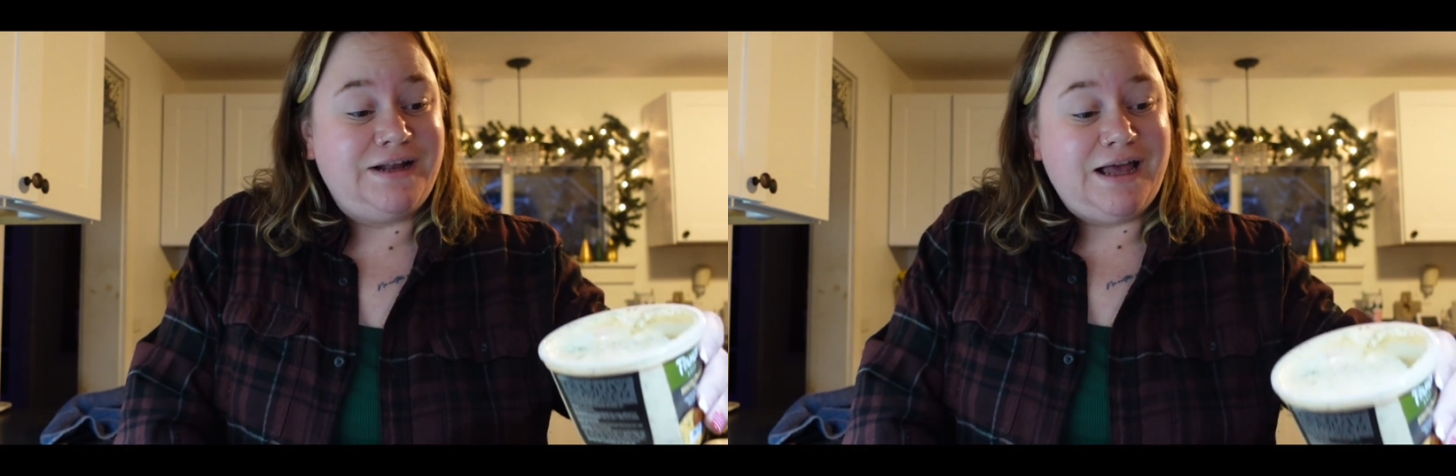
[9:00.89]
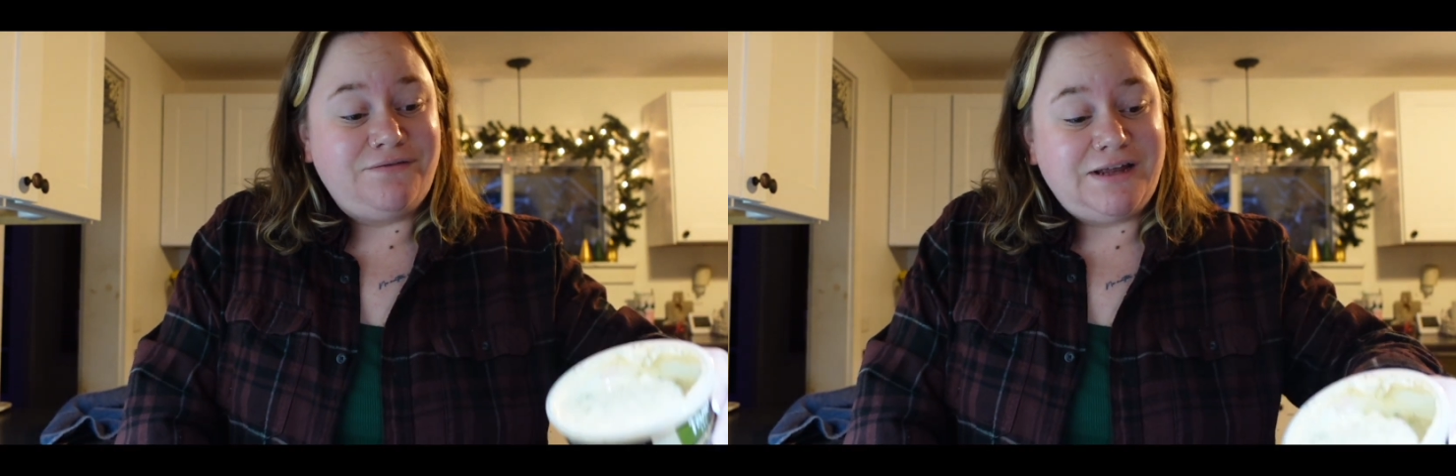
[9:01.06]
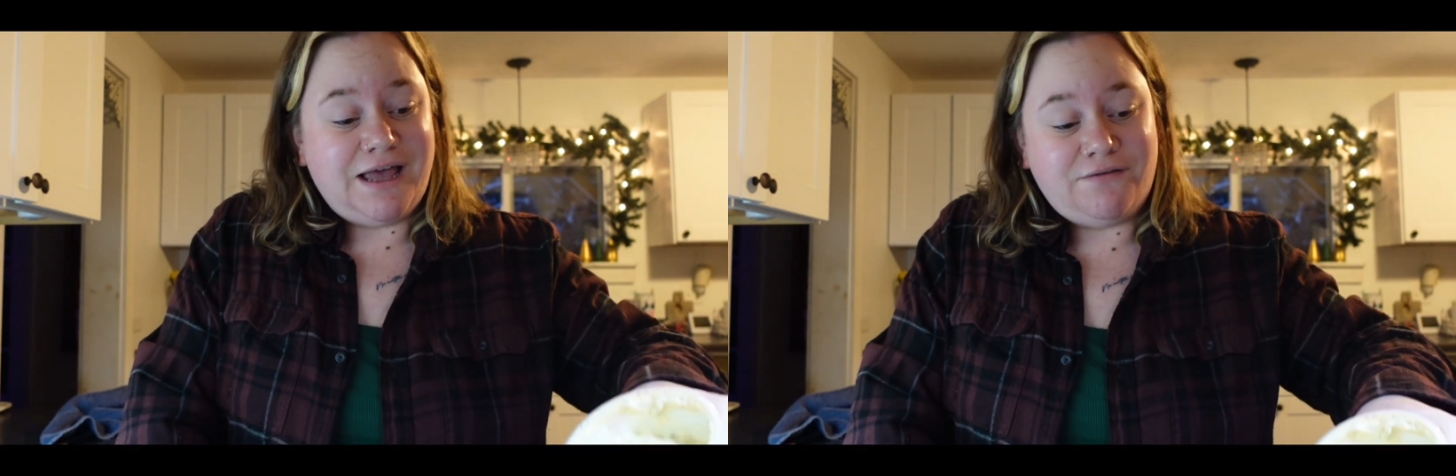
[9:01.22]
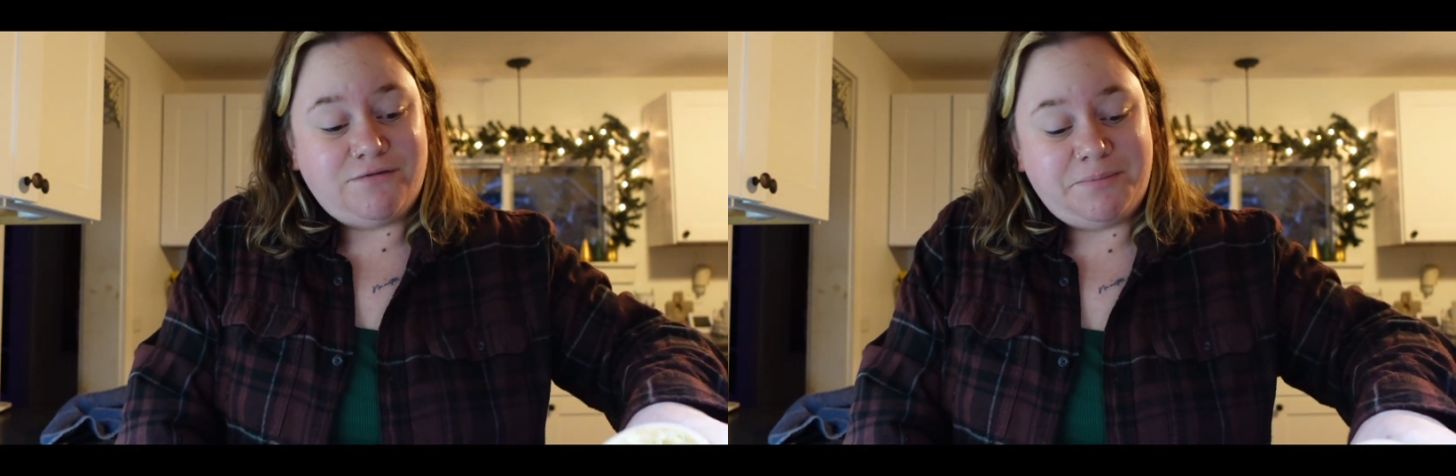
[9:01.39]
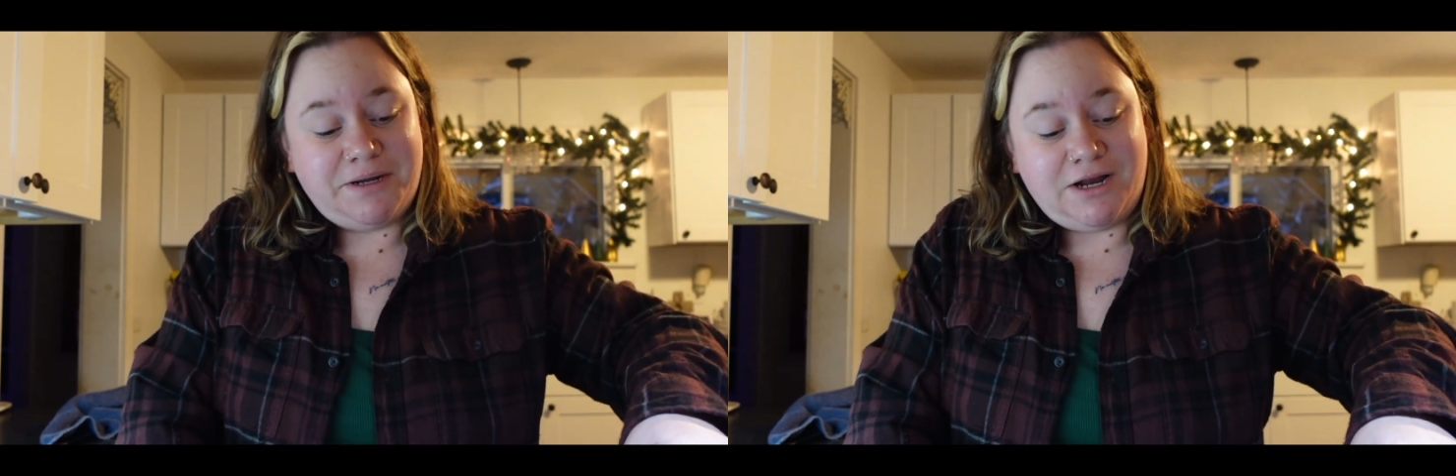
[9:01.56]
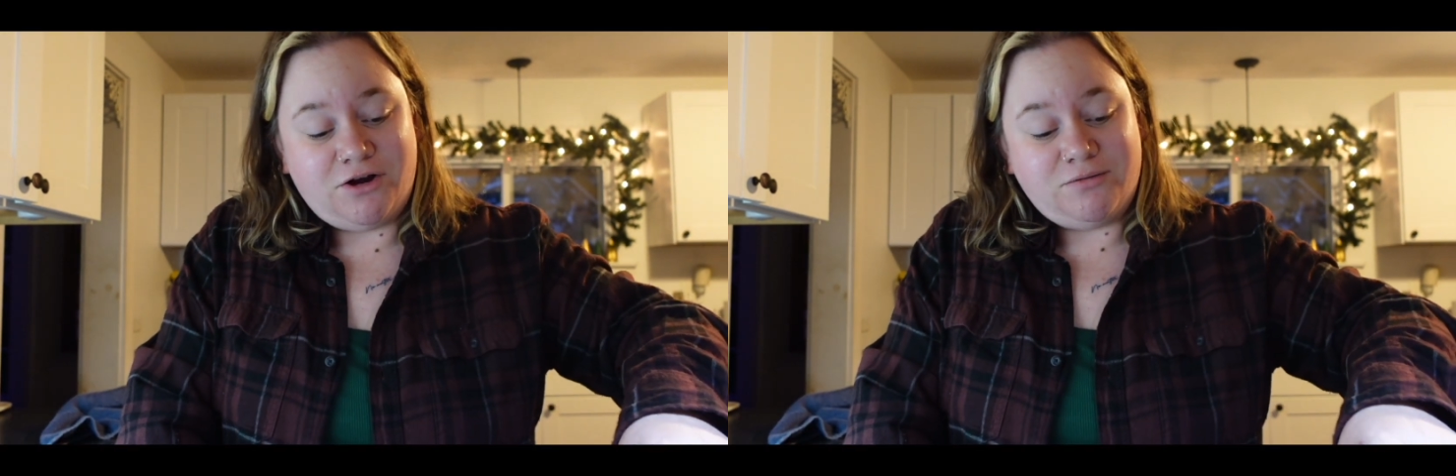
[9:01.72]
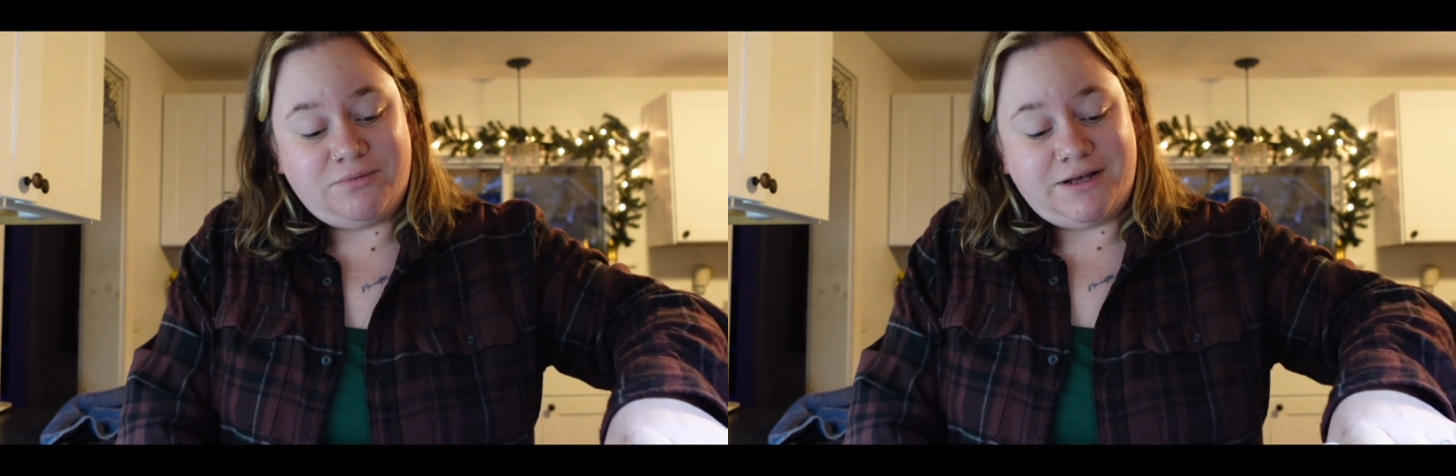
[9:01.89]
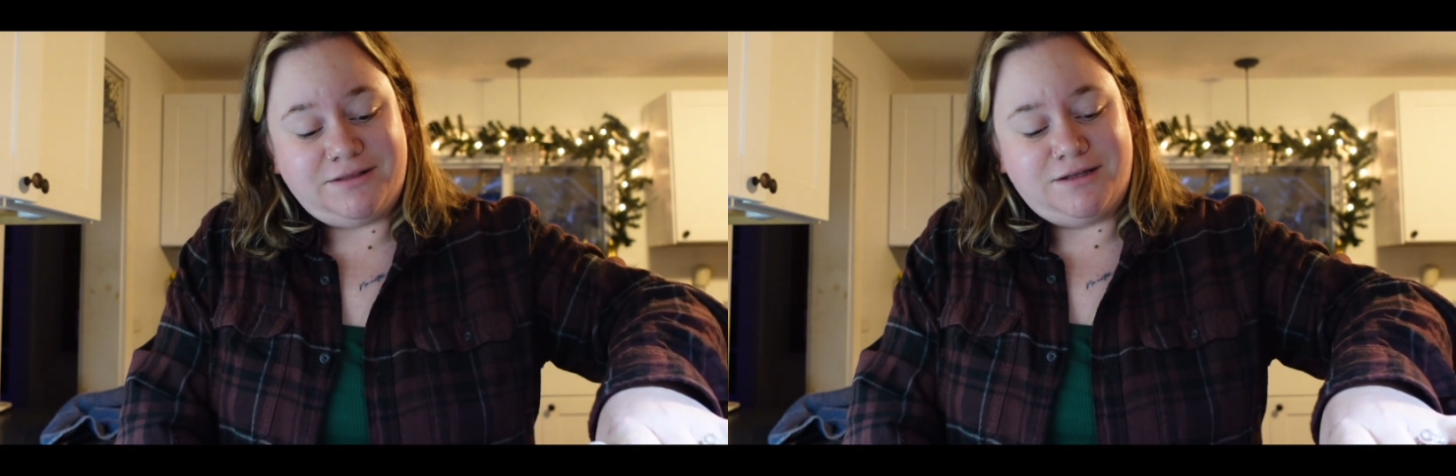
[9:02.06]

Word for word: have to have a Panera Bread.